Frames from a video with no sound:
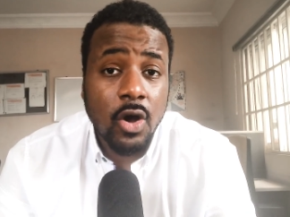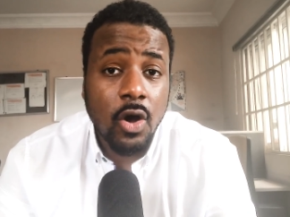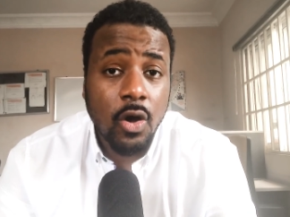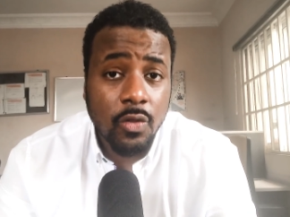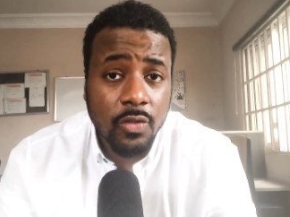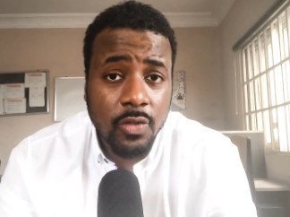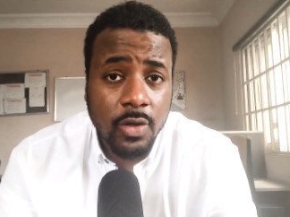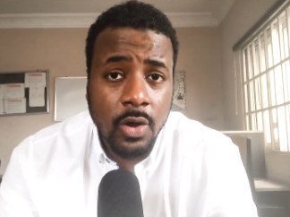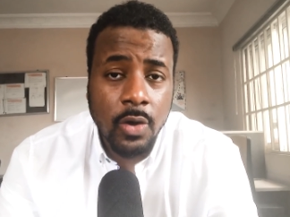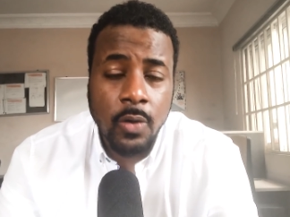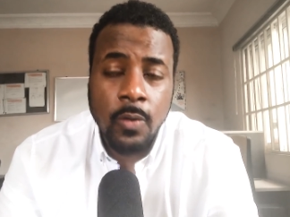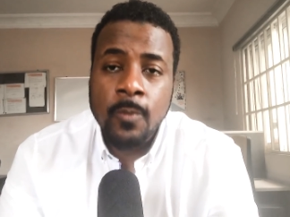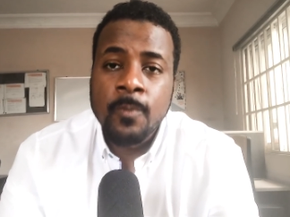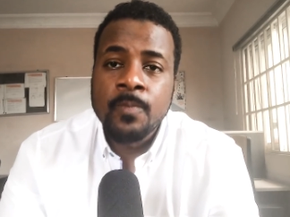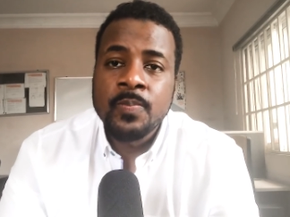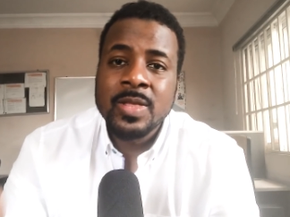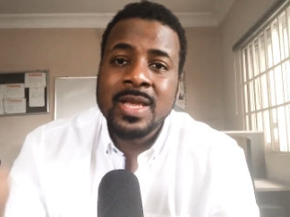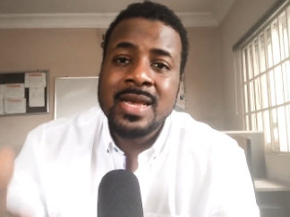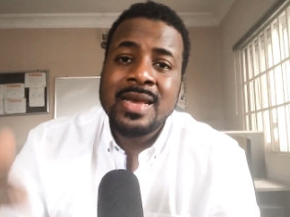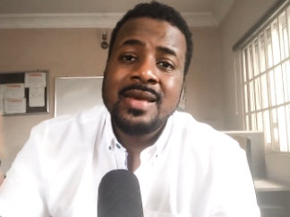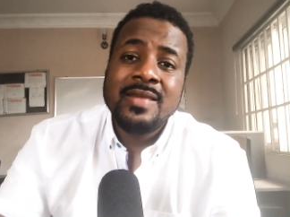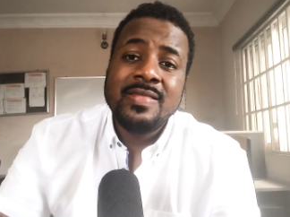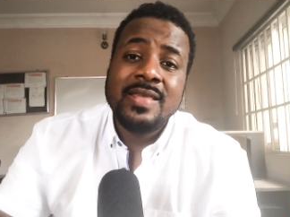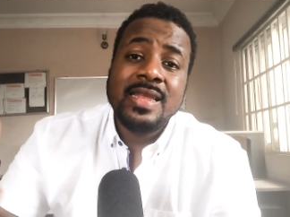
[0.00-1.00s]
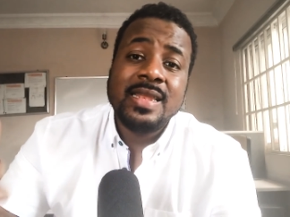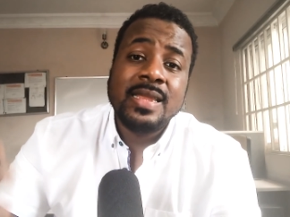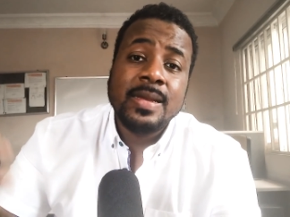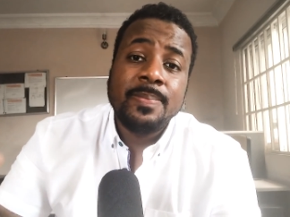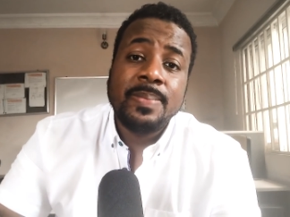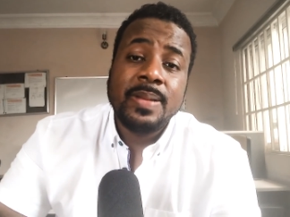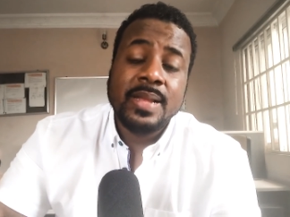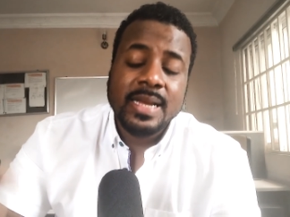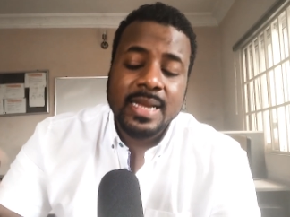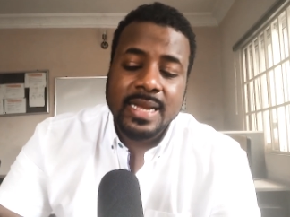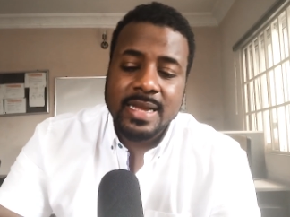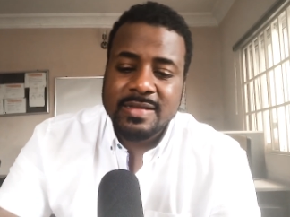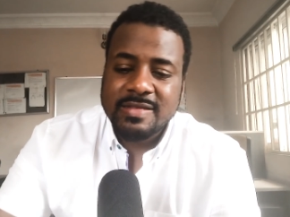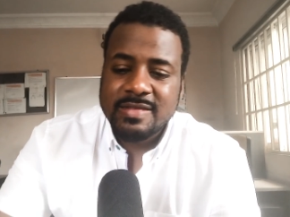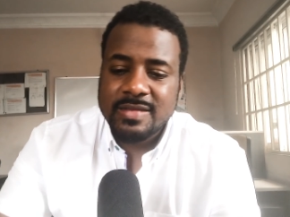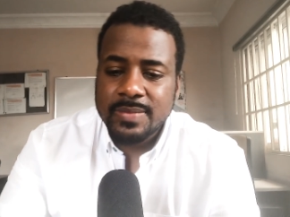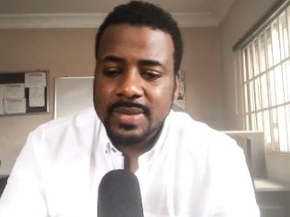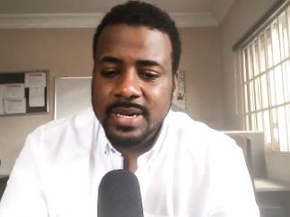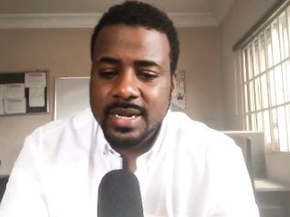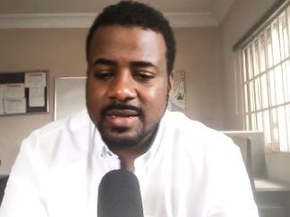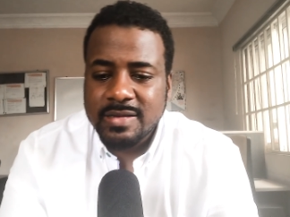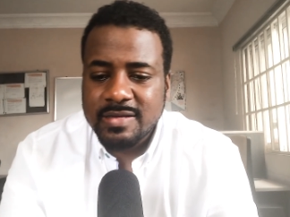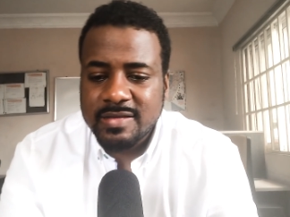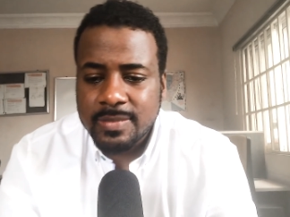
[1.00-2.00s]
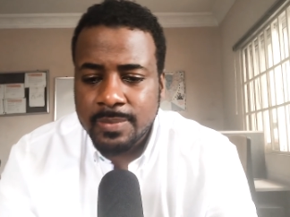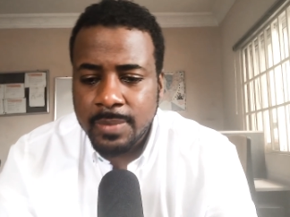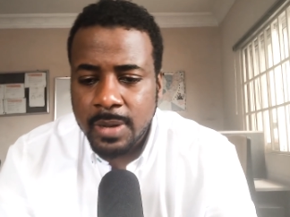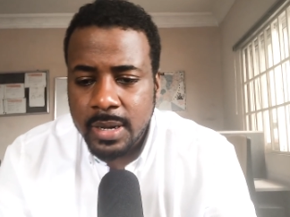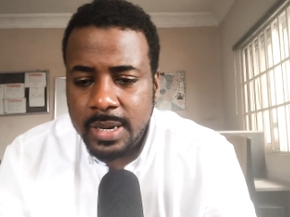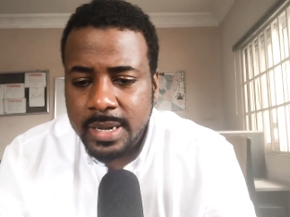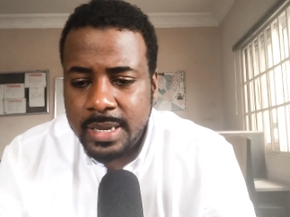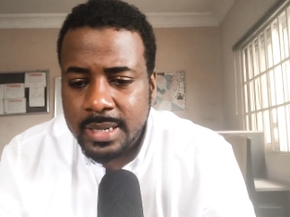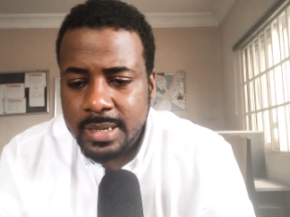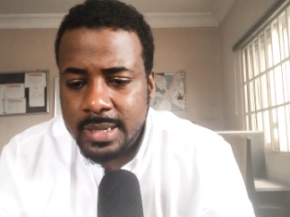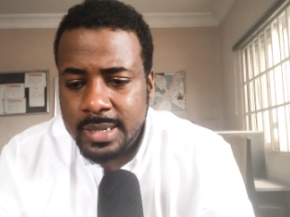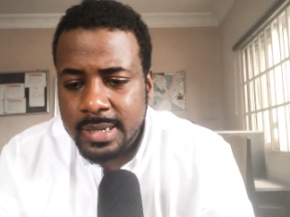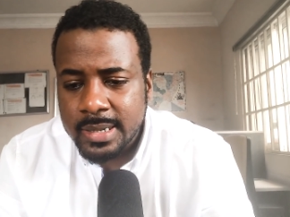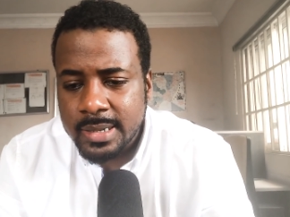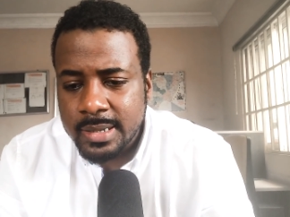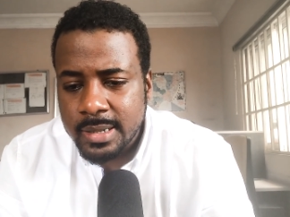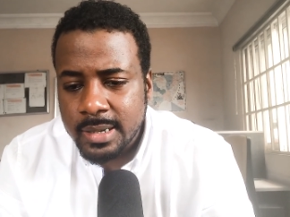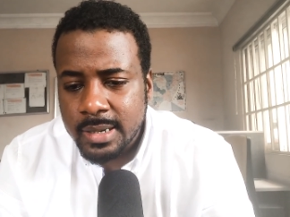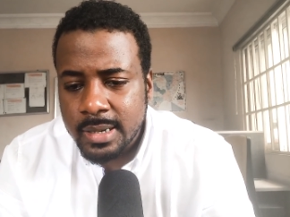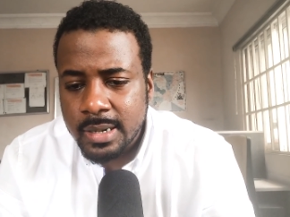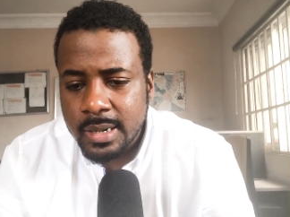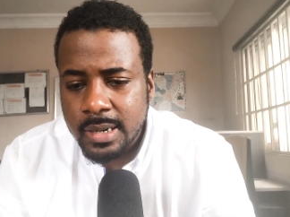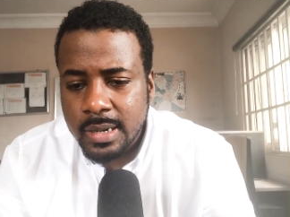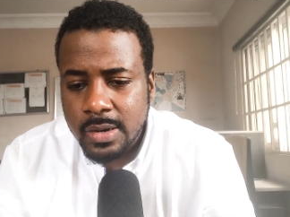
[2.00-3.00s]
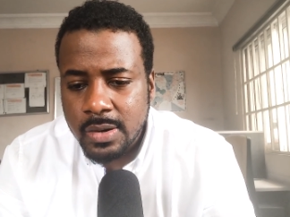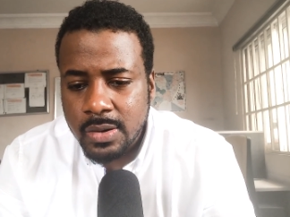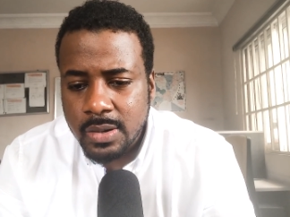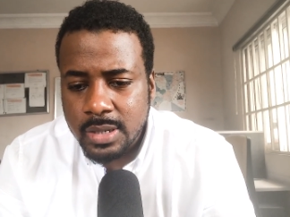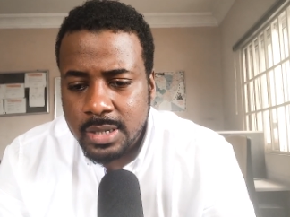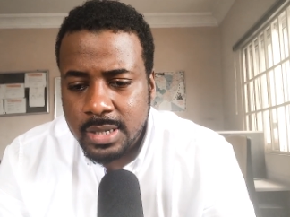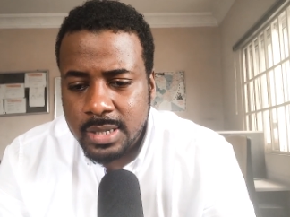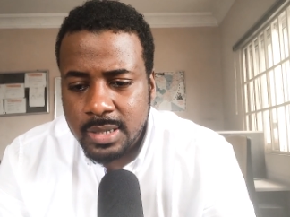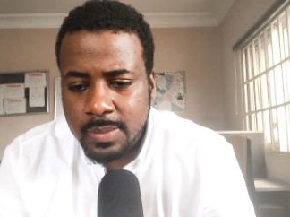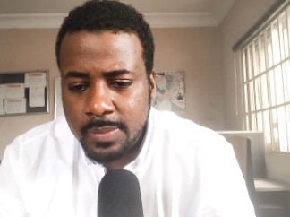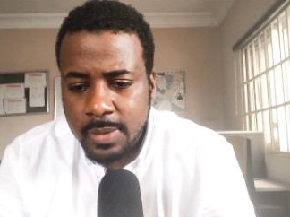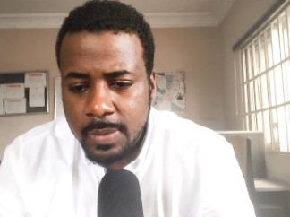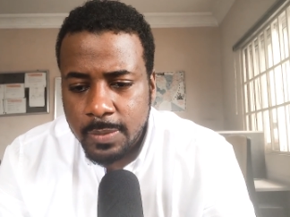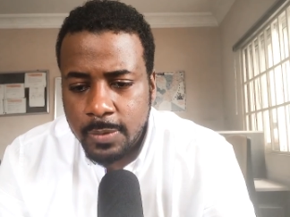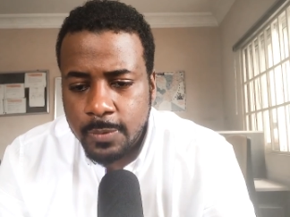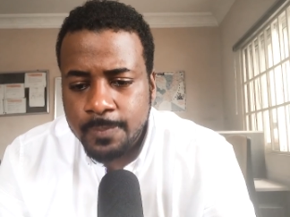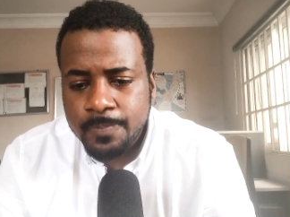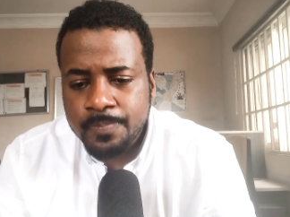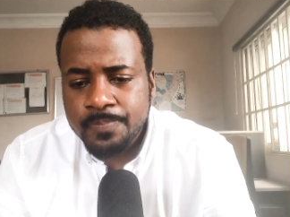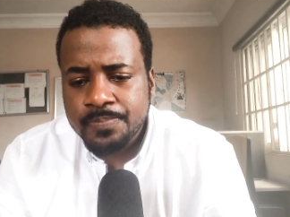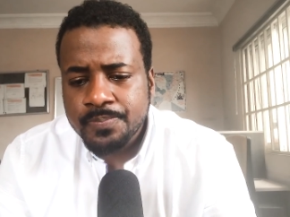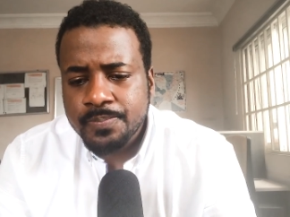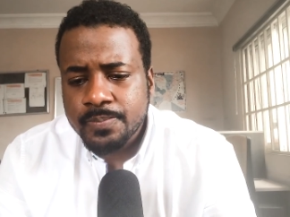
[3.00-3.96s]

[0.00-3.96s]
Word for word: although they did play against them early in the bubble.